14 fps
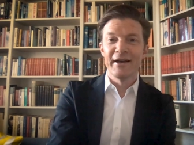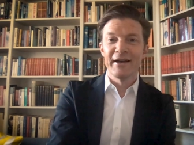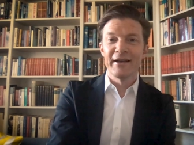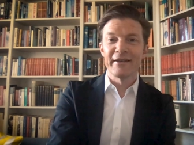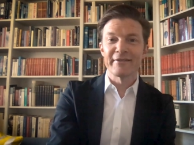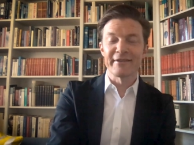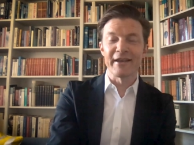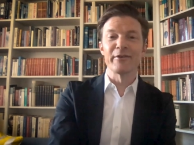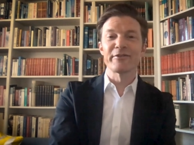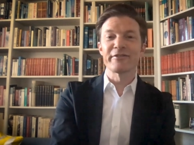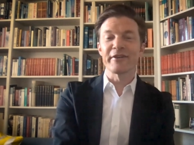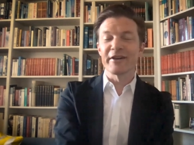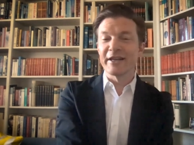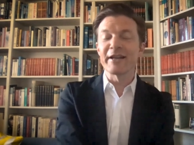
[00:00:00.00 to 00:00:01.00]
sounds
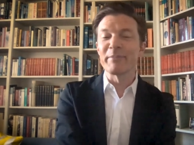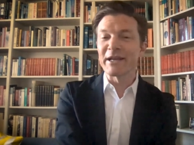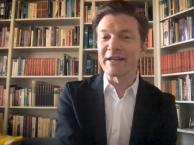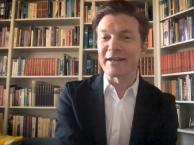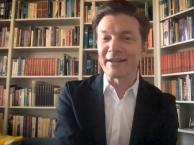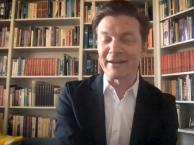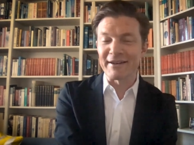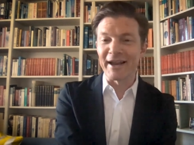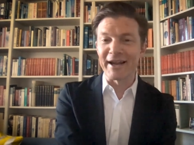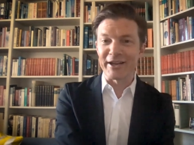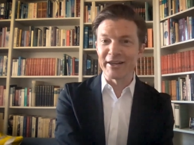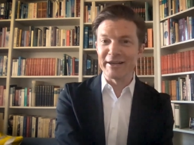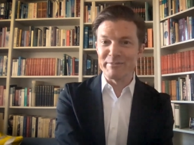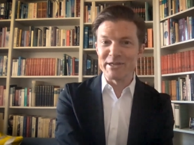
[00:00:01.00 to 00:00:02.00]
a little bit like a
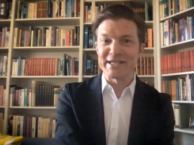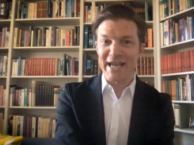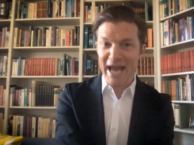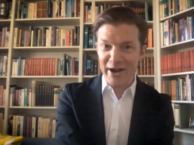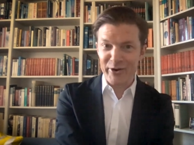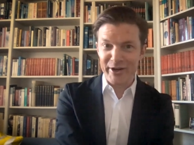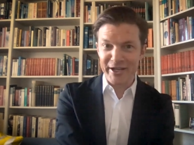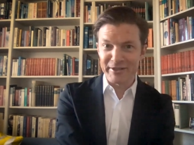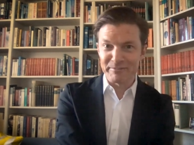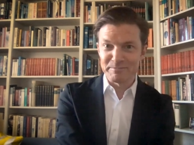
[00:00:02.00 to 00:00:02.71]
libertarian.